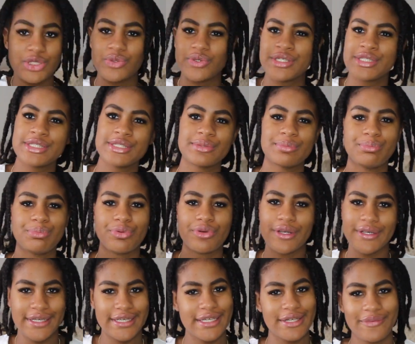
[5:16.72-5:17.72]
twist,
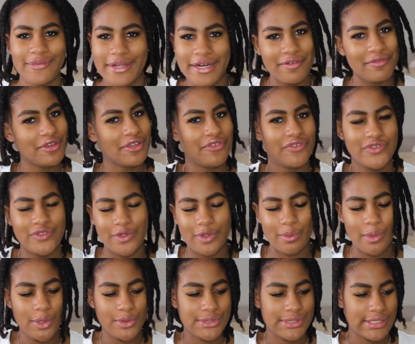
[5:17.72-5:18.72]
braid, whatever you feel
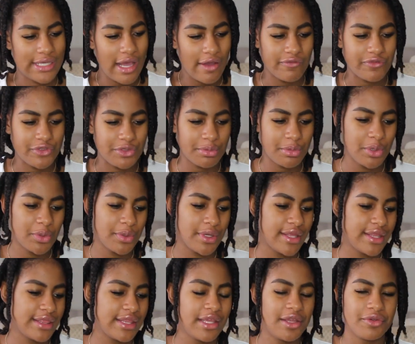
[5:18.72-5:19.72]
most comfortable
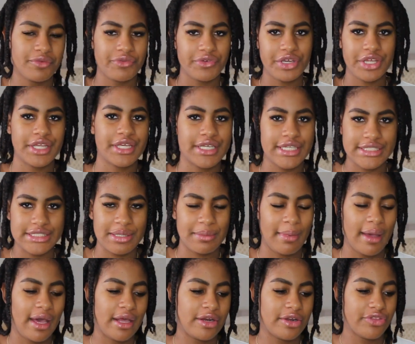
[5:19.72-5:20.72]
with. It really doesn't
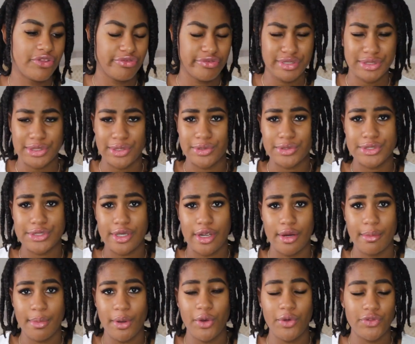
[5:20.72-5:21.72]
matter. The results
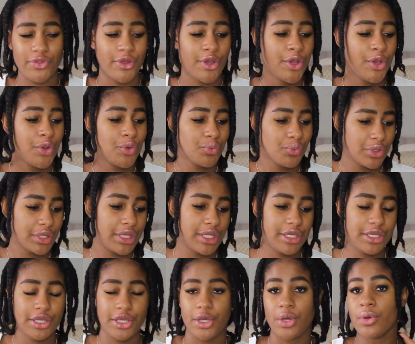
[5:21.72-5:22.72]
are both really
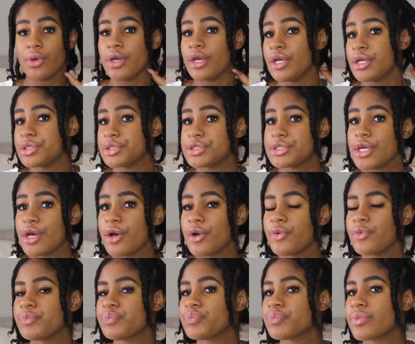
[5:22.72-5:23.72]
cute.
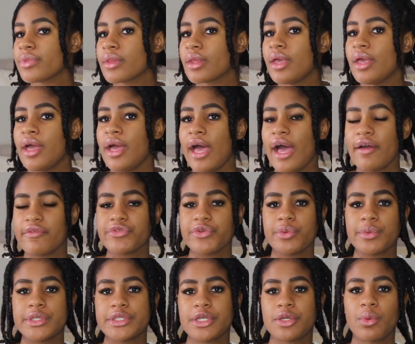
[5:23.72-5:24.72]
So after
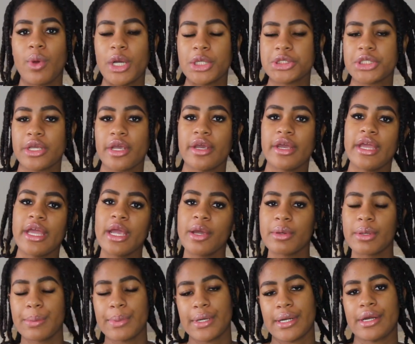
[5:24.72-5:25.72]
we're done washing our hair,
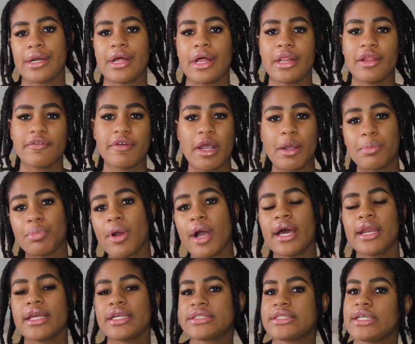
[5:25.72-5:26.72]
we put in all of our
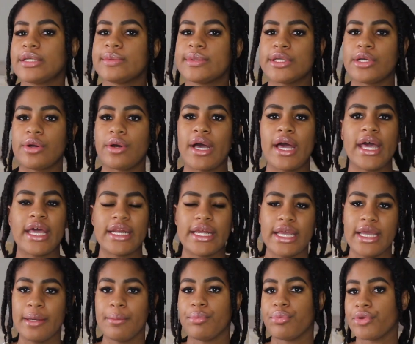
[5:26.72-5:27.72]
product, then we go ahead
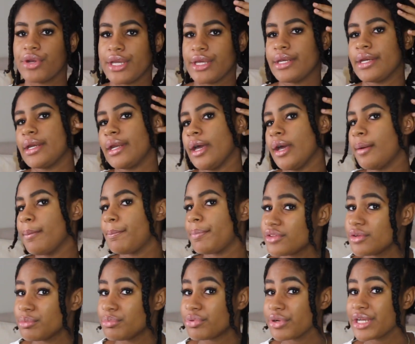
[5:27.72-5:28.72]
and braid it up.
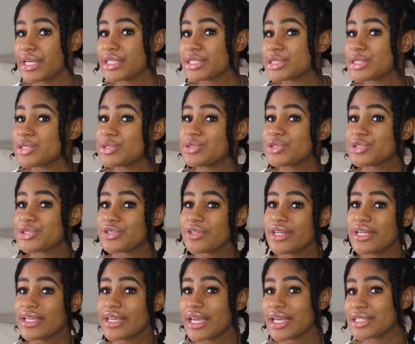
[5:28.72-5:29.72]
The braids do
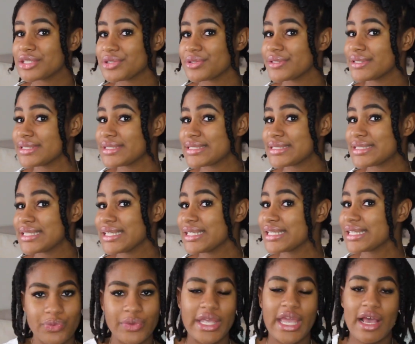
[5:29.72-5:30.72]
shrink, as you can
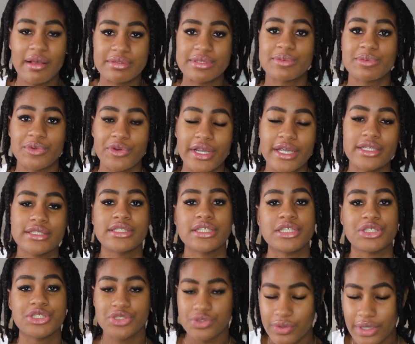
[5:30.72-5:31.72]
see. We have some
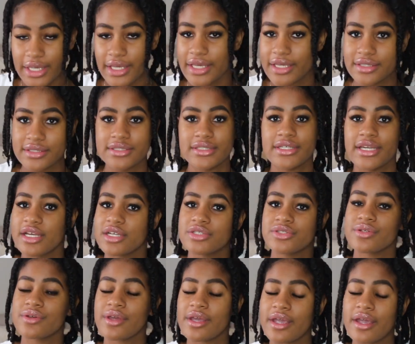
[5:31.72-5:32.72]
crazy shrinkage.
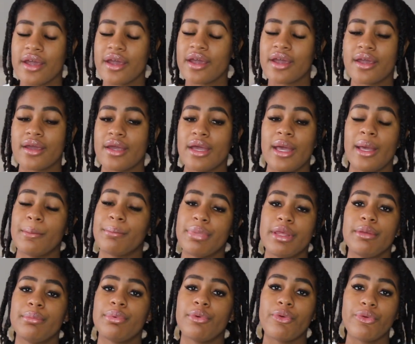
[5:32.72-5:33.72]
Natural hair
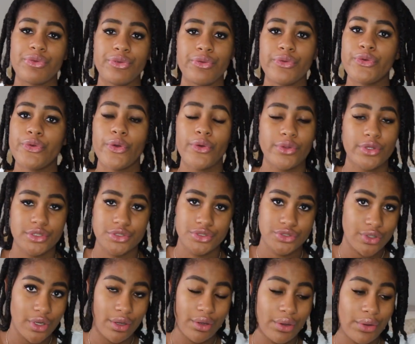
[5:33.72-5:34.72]
people, you know the
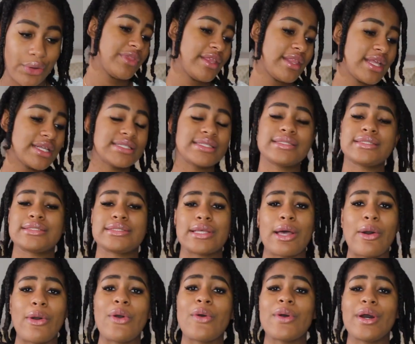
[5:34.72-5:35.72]
struggle. And that's
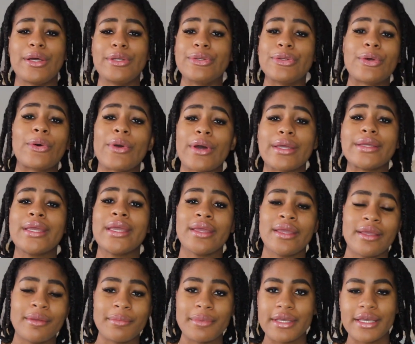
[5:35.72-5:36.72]
so
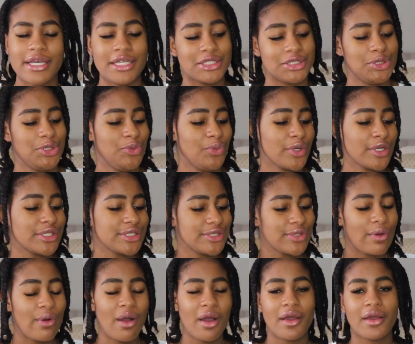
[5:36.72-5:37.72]
annoying because you work
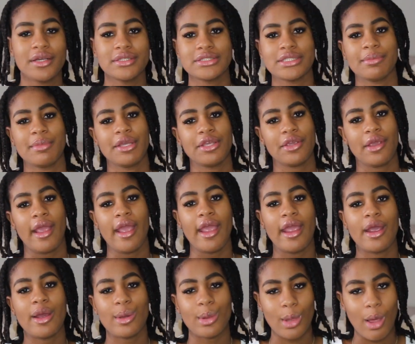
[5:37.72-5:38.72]
so hard to make your
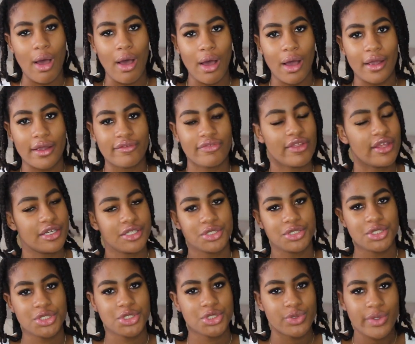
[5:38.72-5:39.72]
hair long and then it
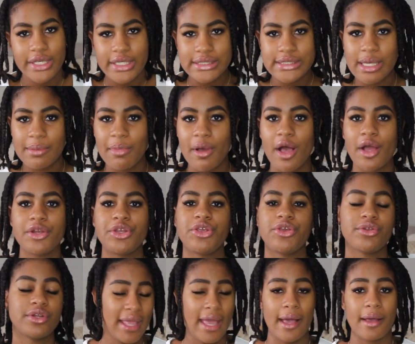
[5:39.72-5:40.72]
just shrinks up on
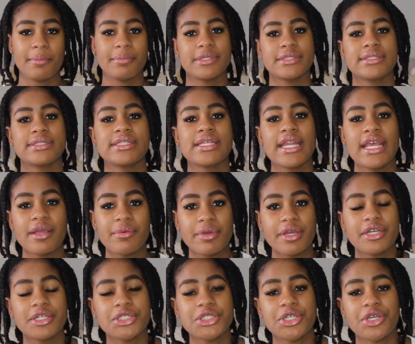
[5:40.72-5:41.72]
you. Yeah, but today we're
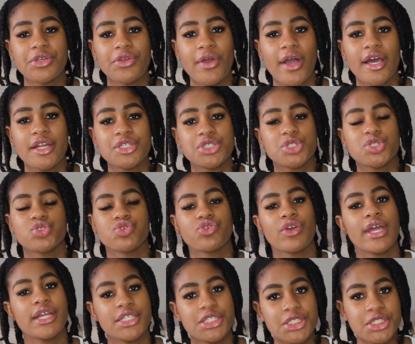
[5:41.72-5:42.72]
gonna show you how to
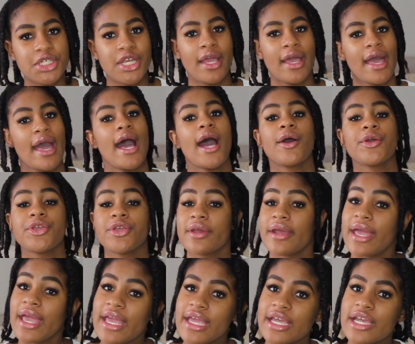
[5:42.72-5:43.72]
stretch out your
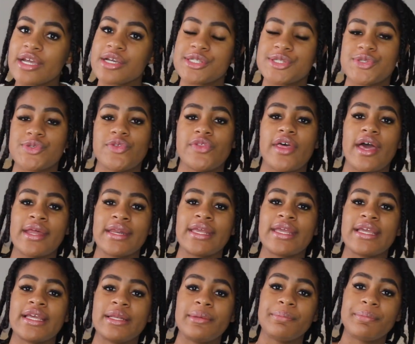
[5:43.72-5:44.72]
hair so that
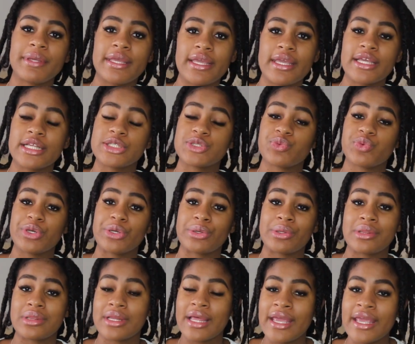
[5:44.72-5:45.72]
it could be its real
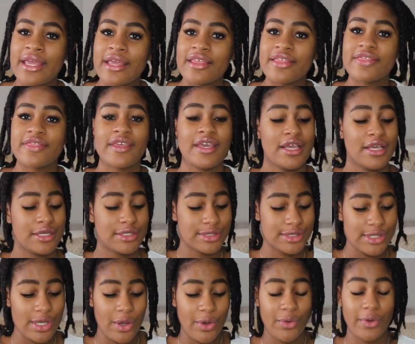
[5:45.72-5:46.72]
length,
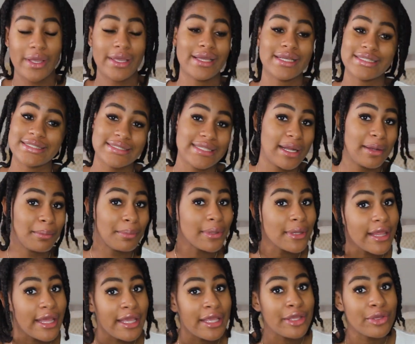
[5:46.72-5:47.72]
so it could stop
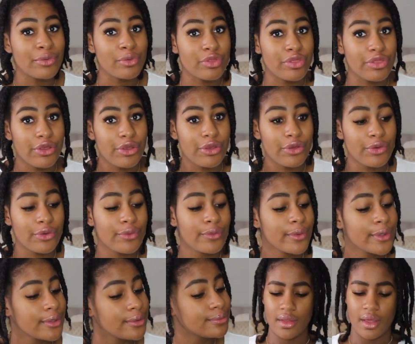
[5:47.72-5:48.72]
playing with
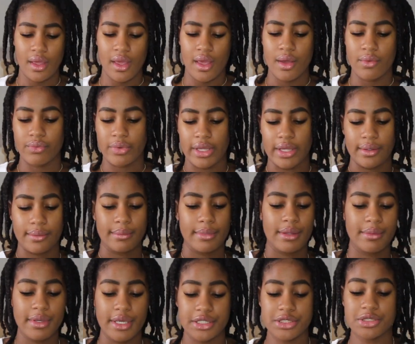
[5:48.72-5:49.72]
you. Wait,
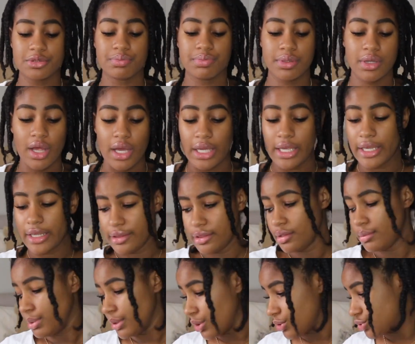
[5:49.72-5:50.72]
maybe I should plug in
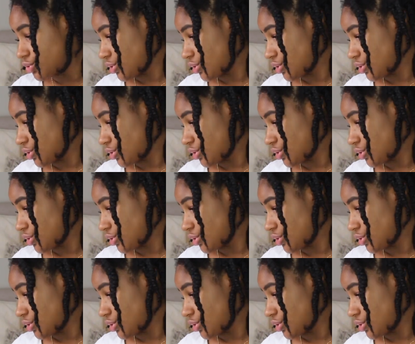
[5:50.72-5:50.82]
the blow